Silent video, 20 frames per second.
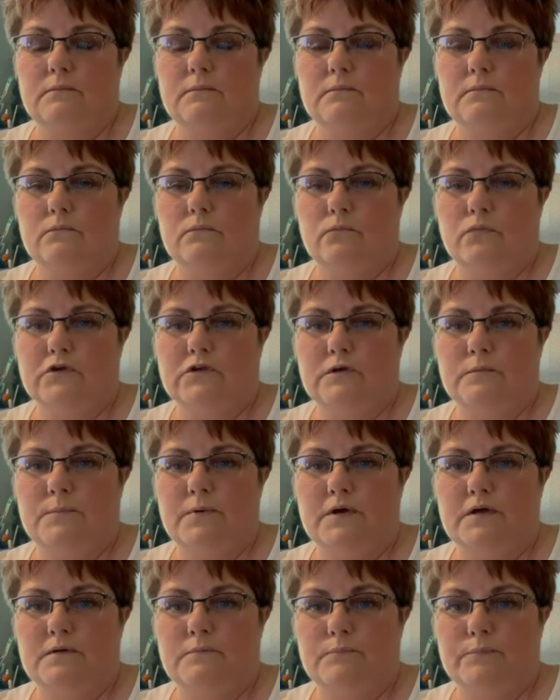When you
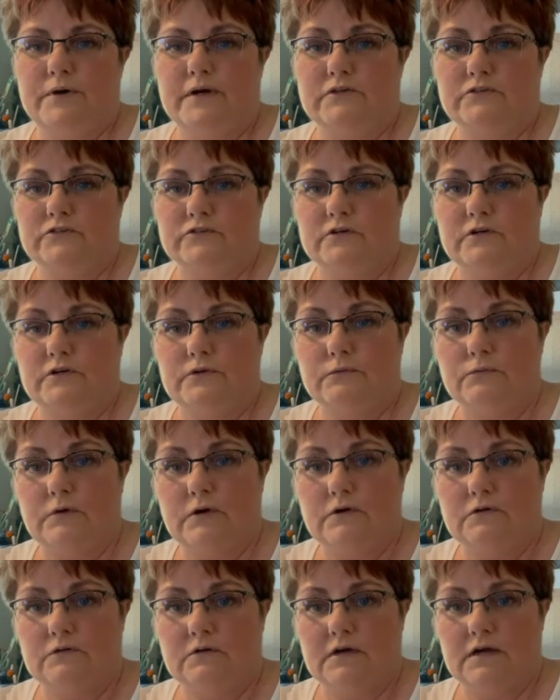put pressure on a
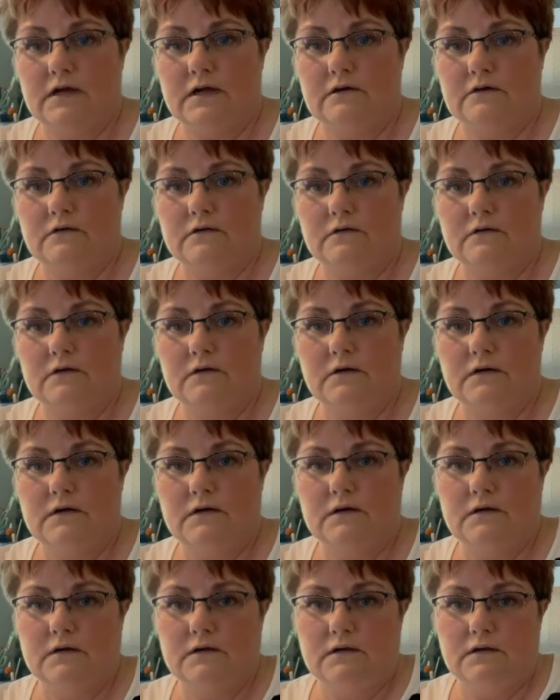rotary cutter,
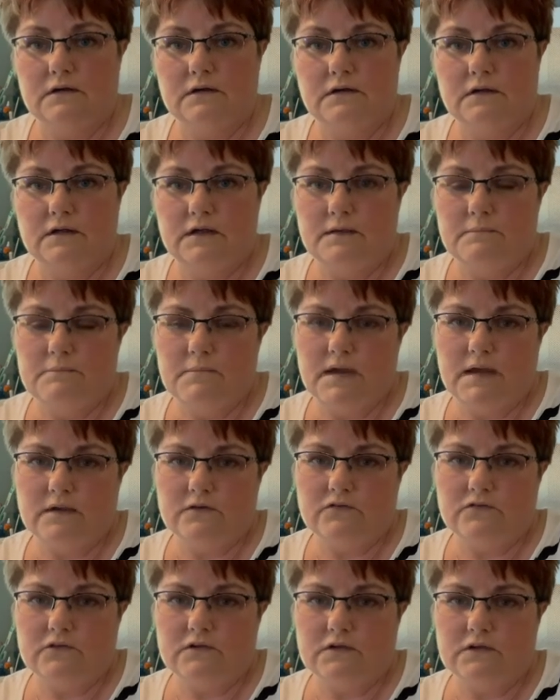it
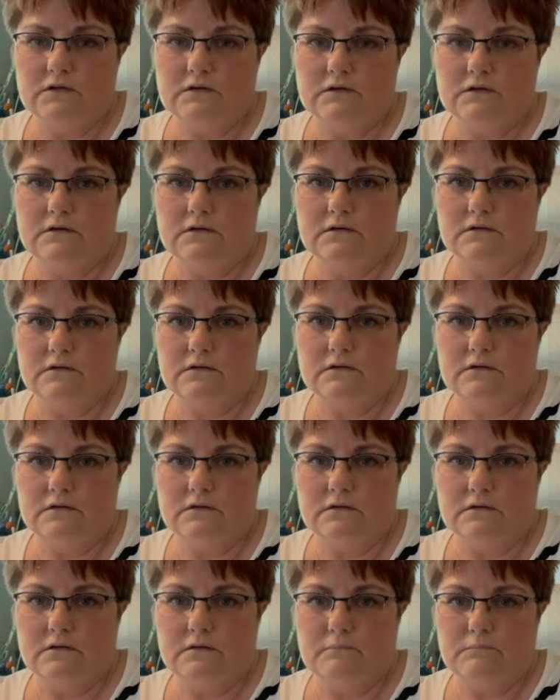makes it
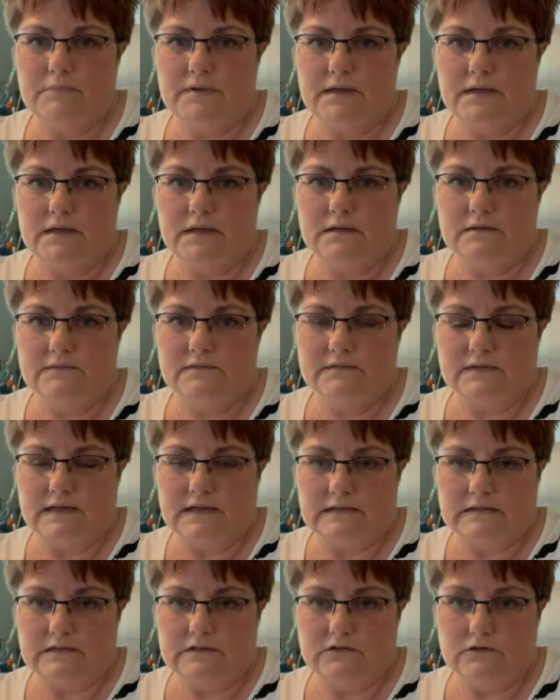bend
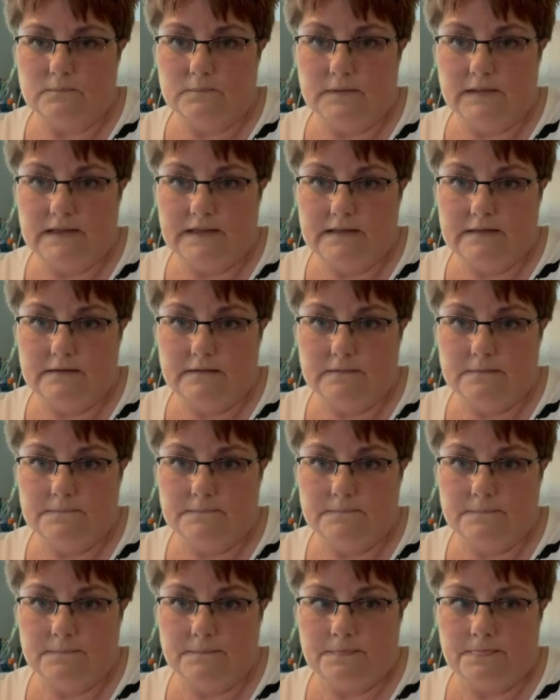slightly, your blade.
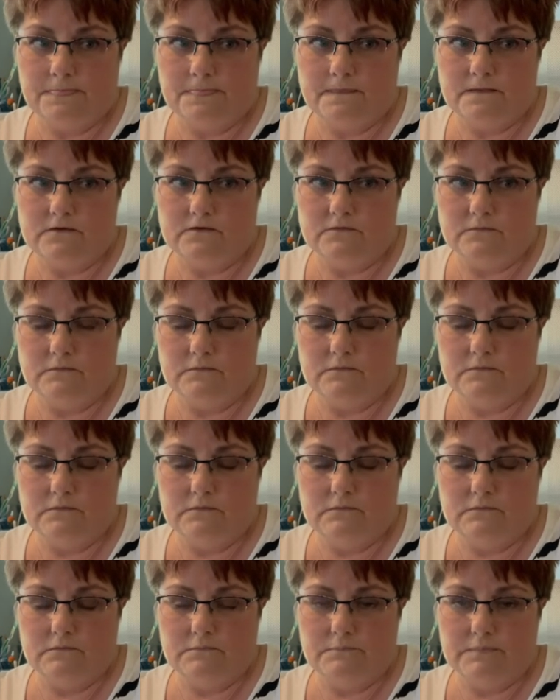Your
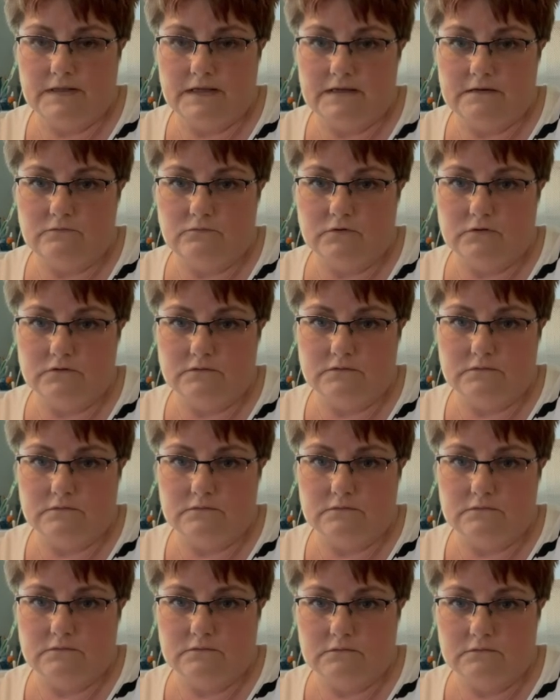blade will
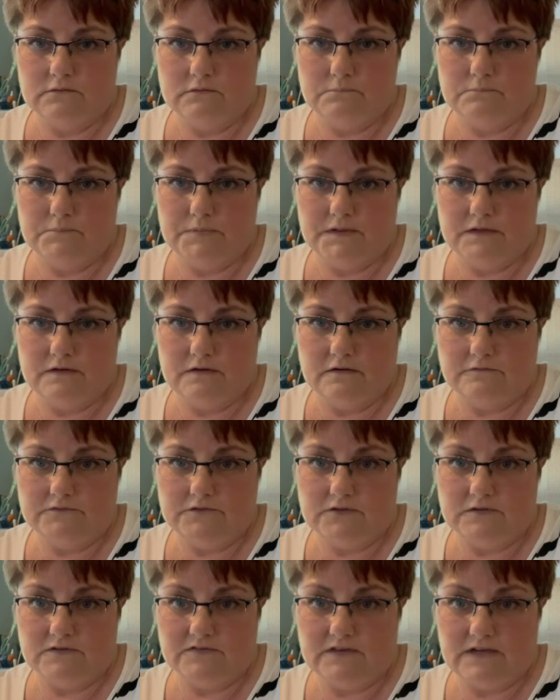bend off
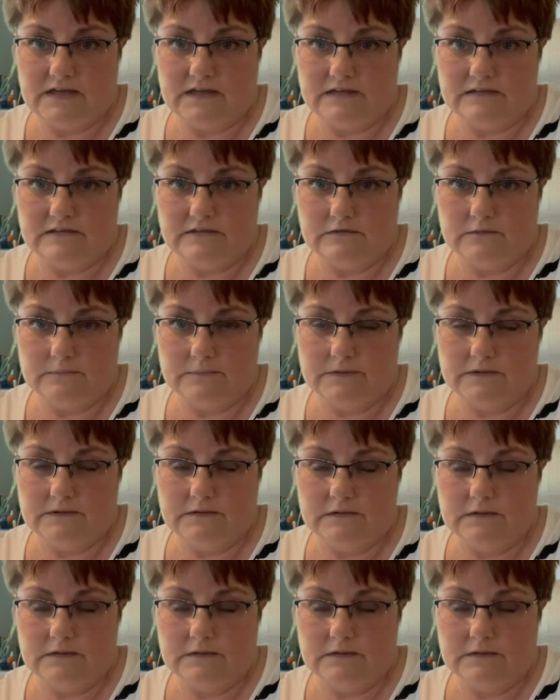to the side a little bit.